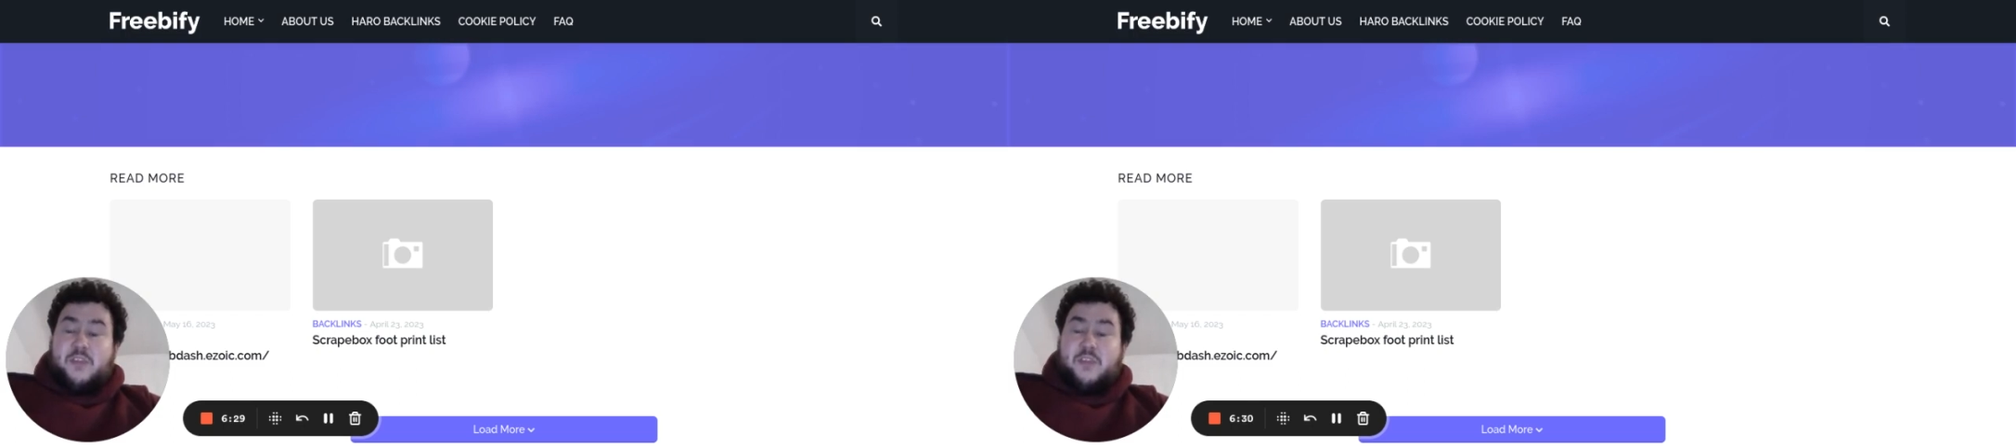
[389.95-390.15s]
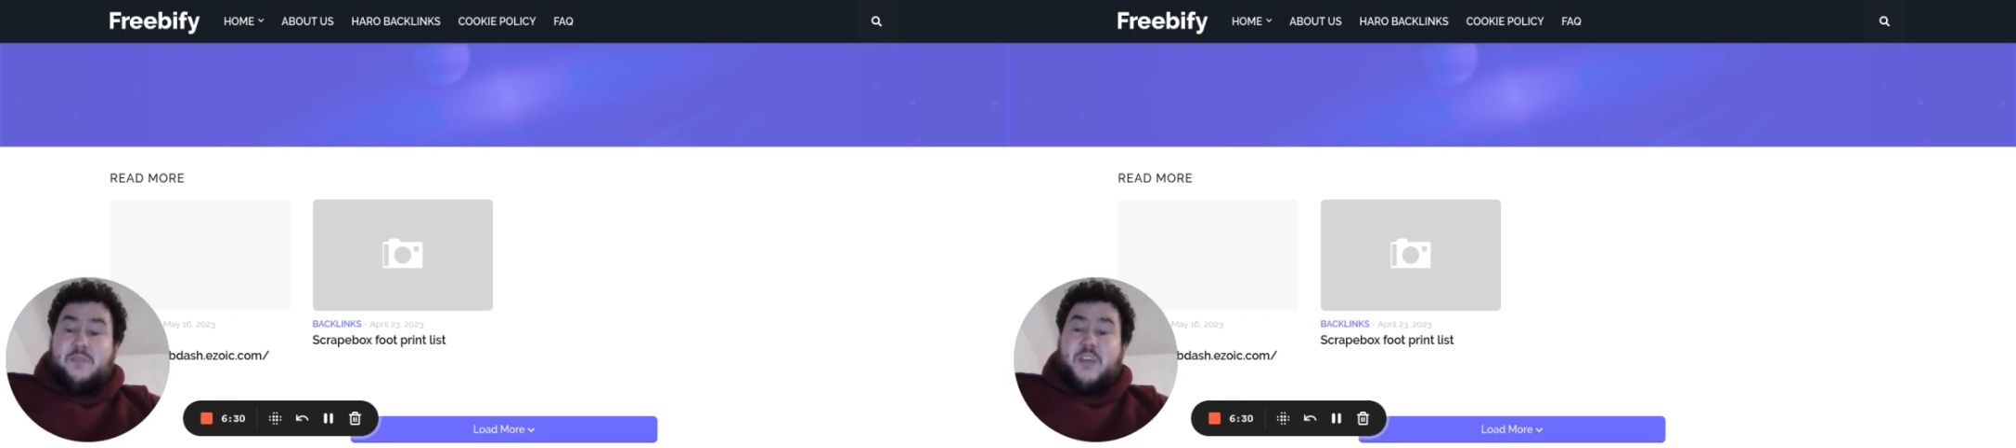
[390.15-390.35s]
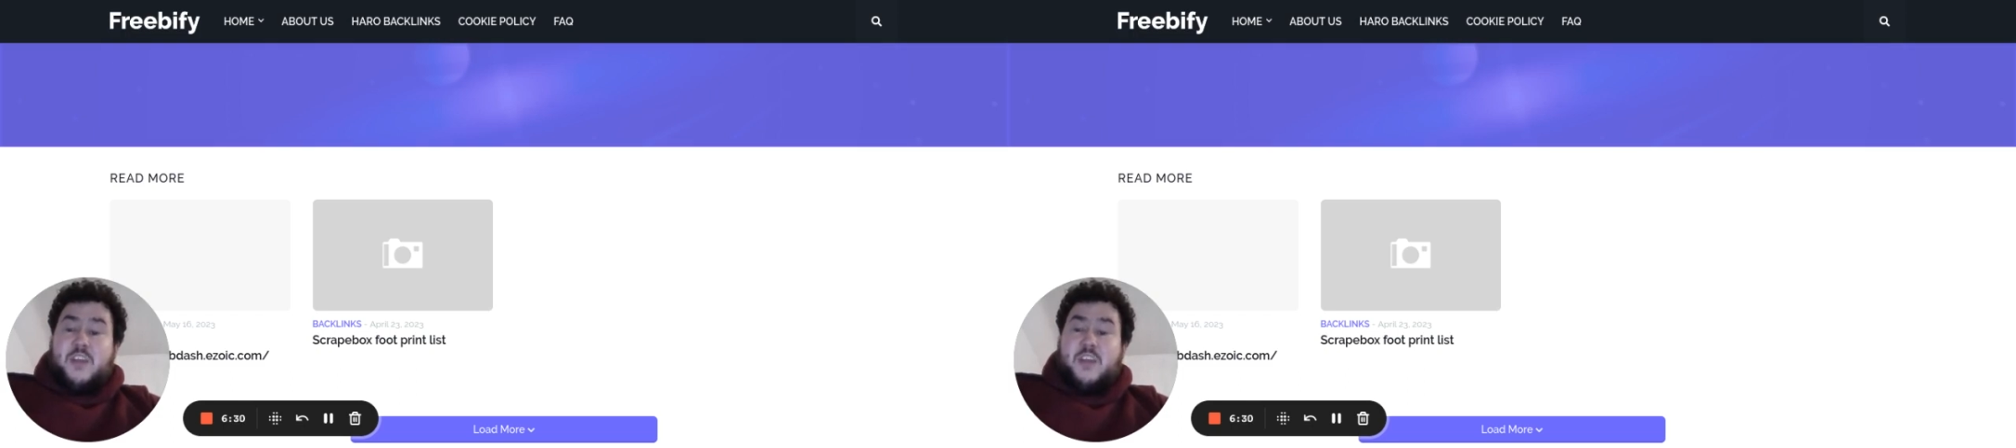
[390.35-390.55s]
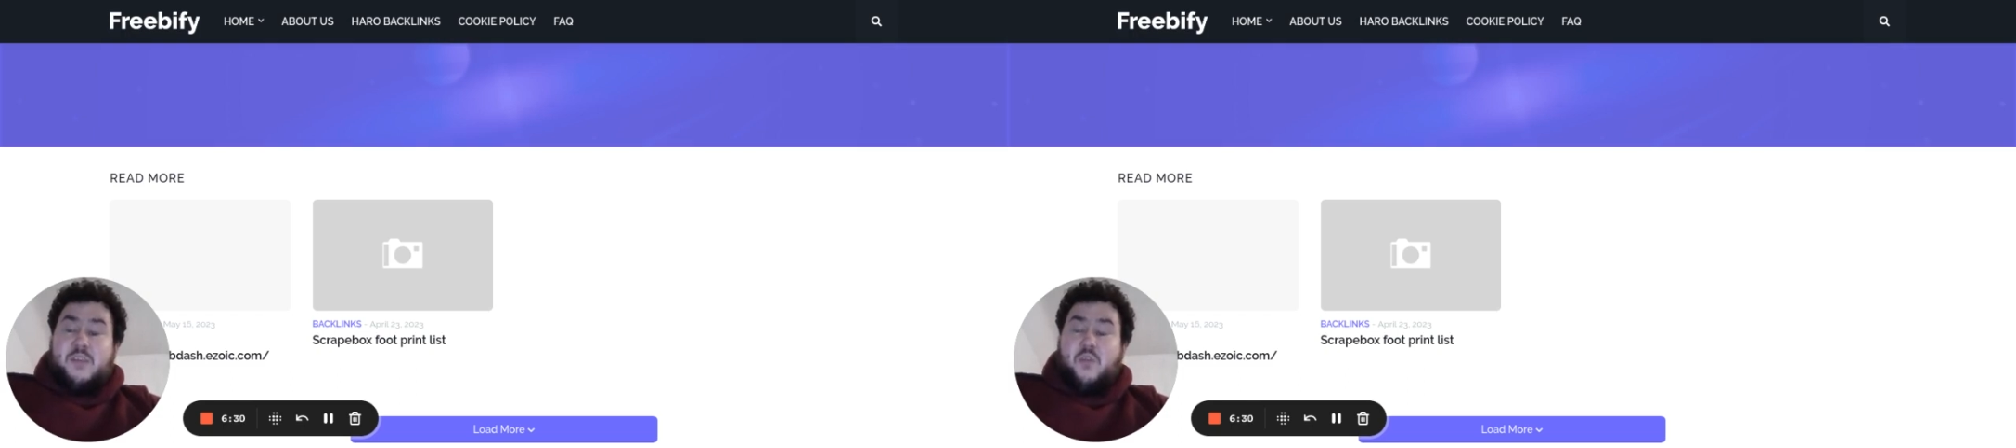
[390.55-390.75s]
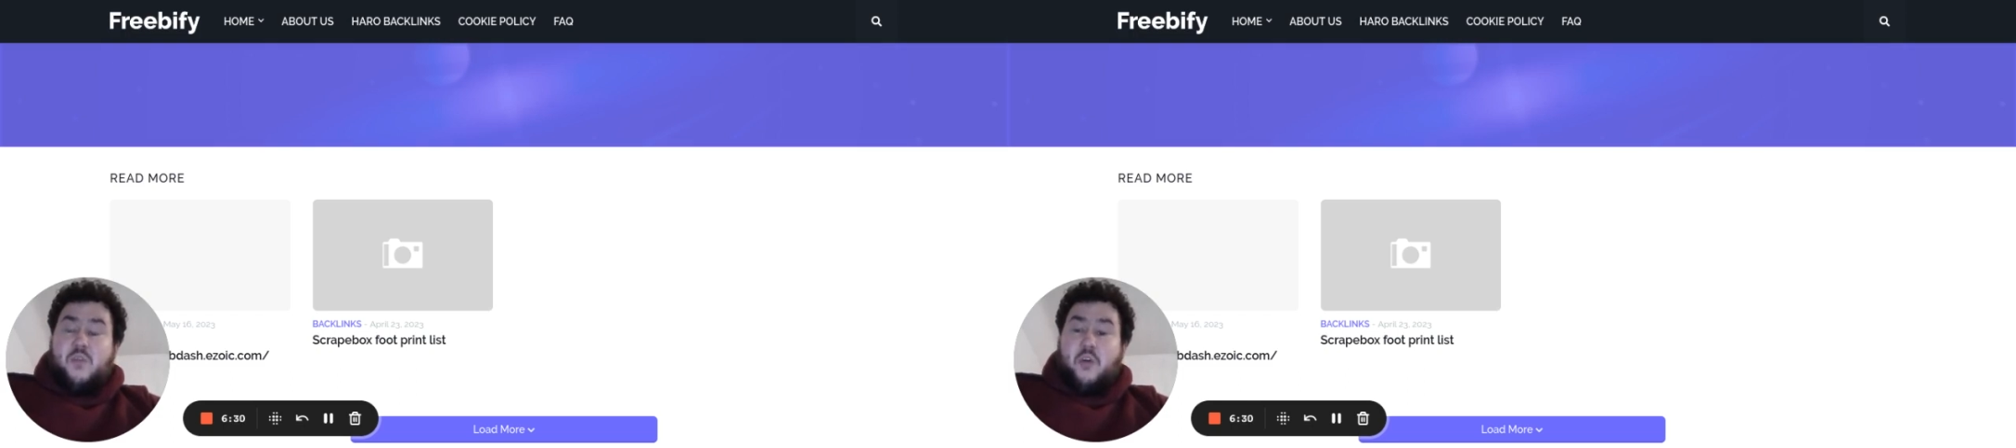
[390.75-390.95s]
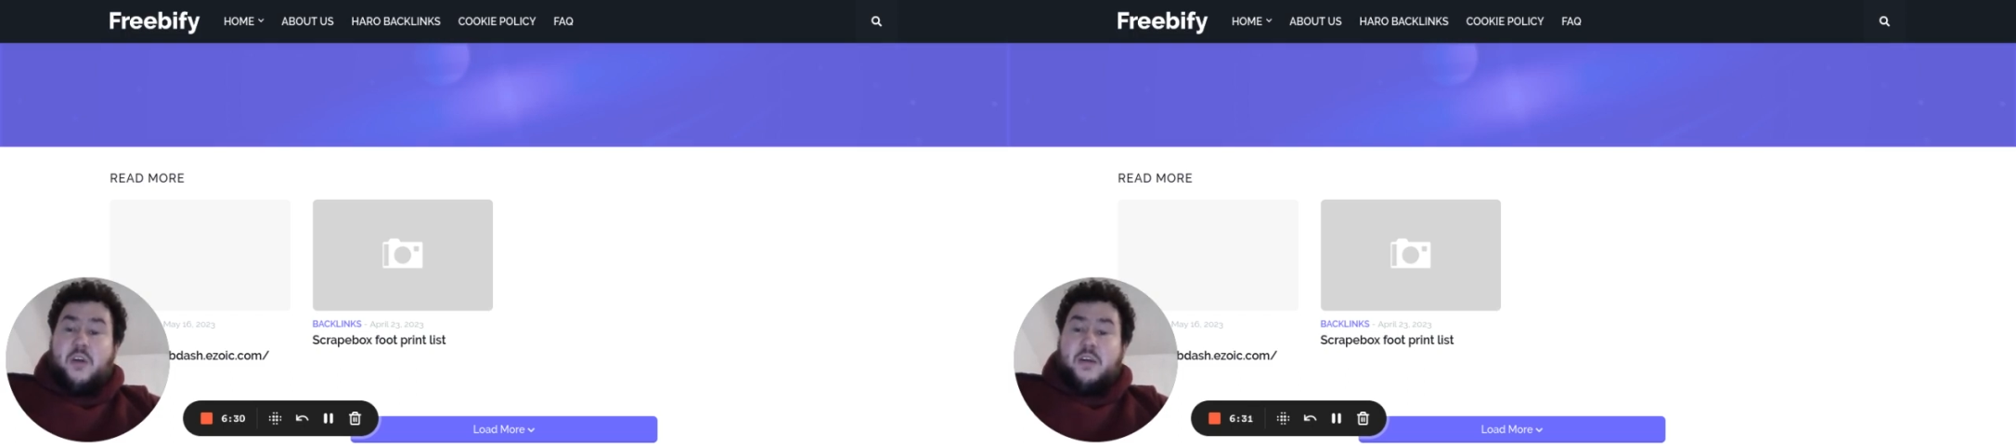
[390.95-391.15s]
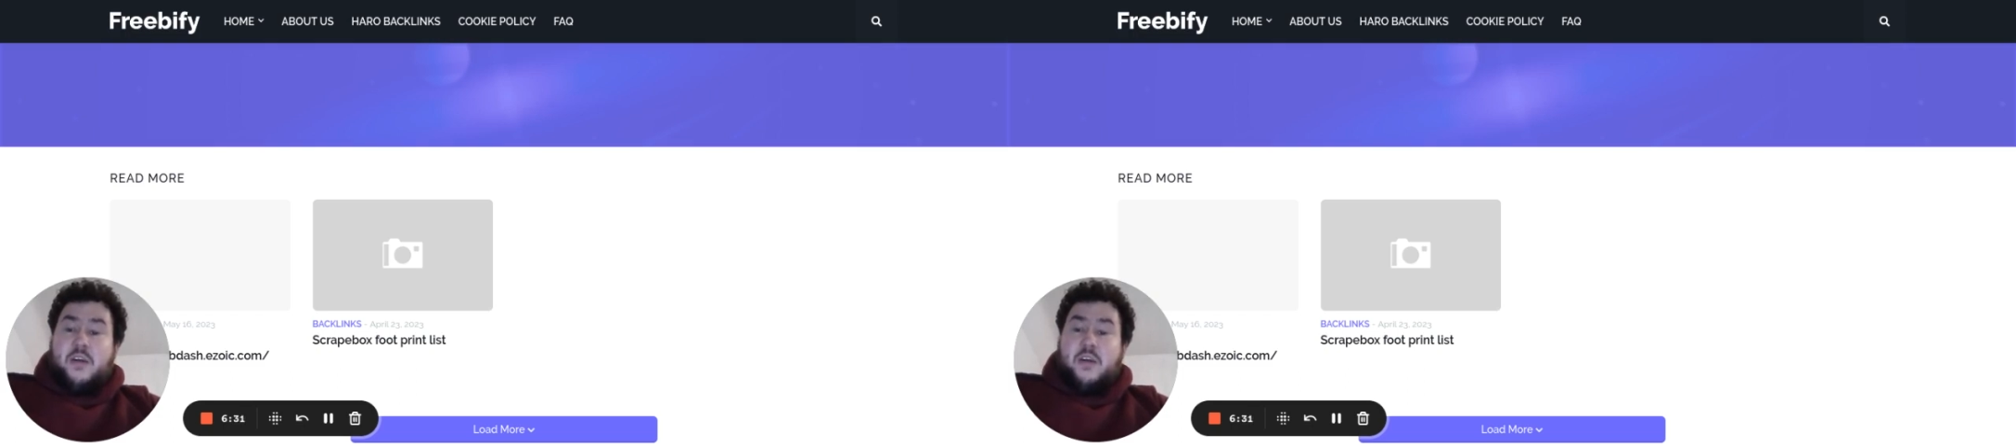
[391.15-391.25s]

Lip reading: or even potentially more.